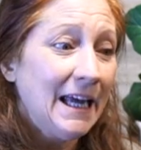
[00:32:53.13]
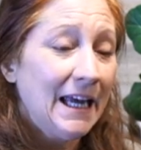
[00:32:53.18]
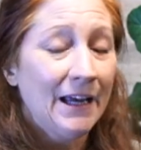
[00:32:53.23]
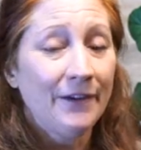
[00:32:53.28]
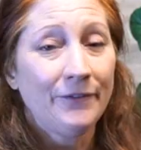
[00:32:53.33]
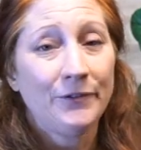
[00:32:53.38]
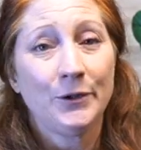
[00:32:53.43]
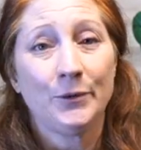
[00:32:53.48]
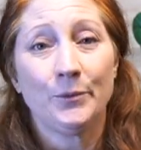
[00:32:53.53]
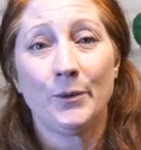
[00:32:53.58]

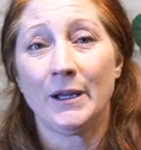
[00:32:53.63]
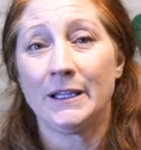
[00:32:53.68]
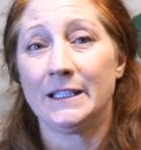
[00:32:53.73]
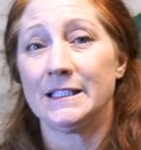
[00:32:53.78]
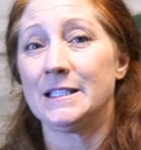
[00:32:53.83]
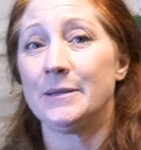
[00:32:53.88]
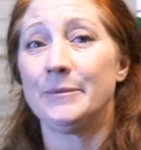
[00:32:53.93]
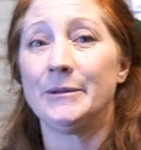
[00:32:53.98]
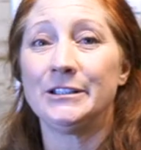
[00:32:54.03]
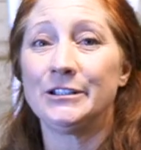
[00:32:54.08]
If you want
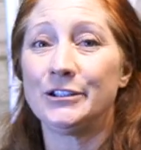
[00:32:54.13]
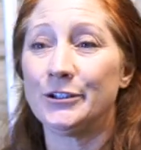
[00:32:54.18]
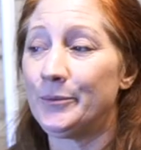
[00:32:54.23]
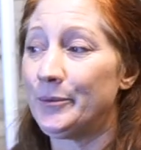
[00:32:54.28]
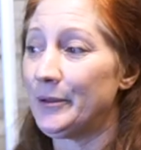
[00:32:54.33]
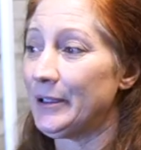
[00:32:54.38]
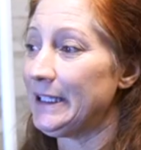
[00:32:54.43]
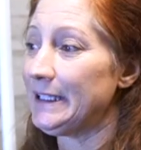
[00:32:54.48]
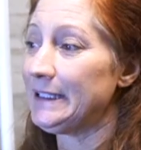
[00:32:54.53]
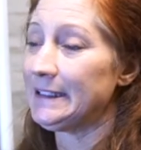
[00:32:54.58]
it to be
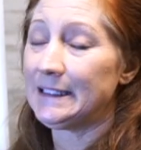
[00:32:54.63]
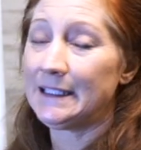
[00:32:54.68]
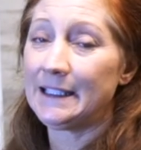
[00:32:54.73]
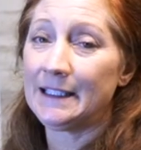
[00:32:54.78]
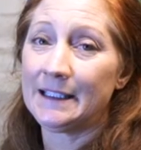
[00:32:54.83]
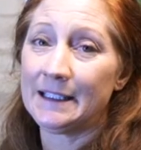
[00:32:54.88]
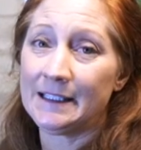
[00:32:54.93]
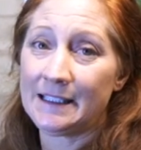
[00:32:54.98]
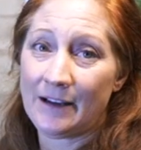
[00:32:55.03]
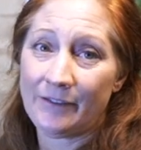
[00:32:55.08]
super easy,
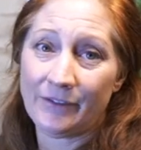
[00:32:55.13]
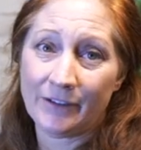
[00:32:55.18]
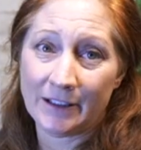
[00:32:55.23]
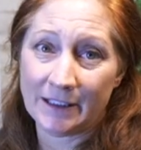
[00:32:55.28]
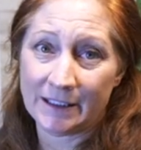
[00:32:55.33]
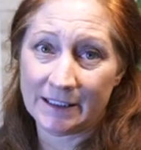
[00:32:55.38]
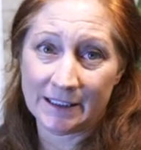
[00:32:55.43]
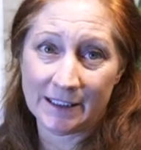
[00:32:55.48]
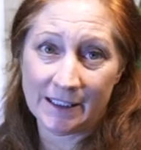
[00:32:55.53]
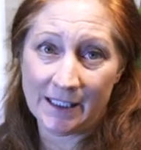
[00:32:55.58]
then
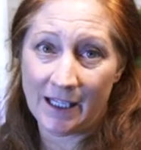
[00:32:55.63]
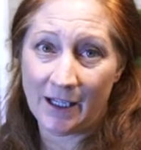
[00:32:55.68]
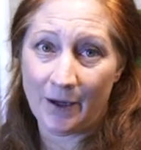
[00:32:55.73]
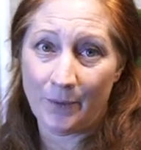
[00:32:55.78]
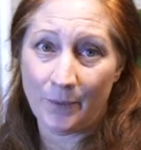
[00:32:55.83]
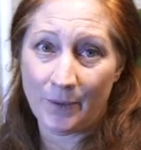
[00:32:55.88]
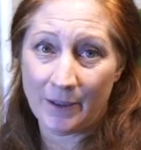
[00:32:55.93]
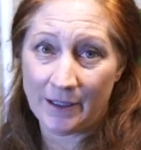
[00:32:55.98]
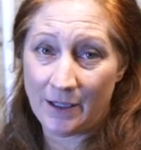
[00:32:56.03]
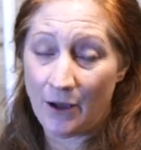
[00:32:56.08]
definitely
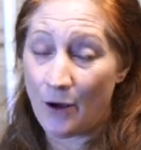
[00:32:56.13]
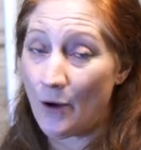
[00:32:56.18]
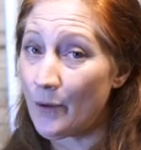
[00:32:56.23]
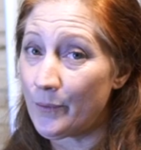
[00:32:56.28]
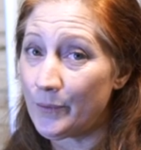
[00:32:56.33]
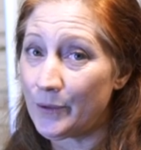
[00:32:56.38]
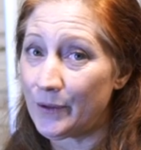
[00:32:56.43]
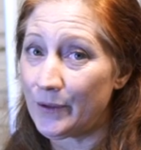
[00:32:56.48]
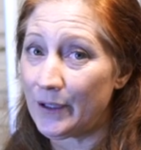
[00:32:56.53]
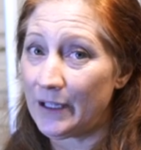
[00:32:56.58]
stick with the
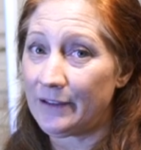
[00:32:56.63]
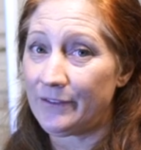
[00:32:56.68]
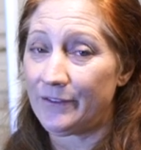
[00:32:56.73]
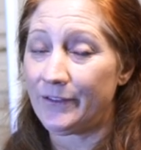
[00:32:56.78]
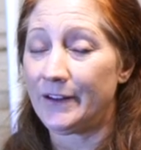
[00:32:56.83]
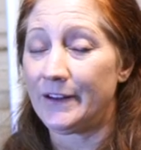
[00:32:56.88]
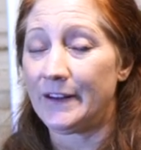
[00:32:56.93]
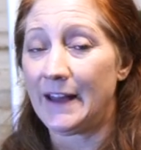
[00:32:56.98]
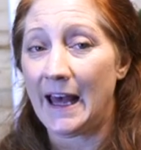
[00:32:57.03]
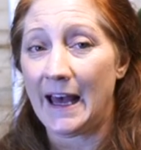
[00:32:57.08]
home unit
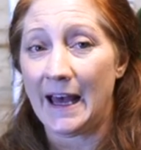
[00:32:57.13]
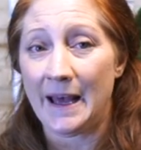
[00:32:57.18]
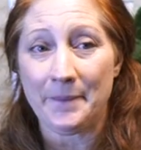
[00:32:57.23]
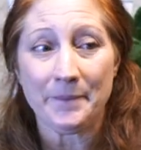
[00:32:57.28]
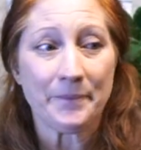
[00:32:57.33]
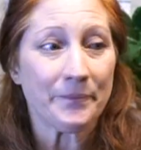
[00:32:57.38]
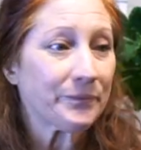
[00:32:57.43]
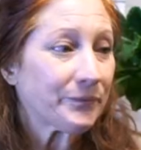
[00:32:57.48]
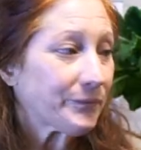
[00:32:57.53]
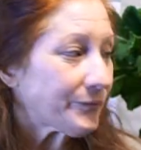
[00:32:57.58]
for
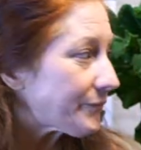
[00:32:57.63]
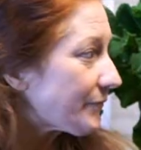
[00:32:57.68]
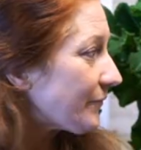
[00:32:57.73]
that.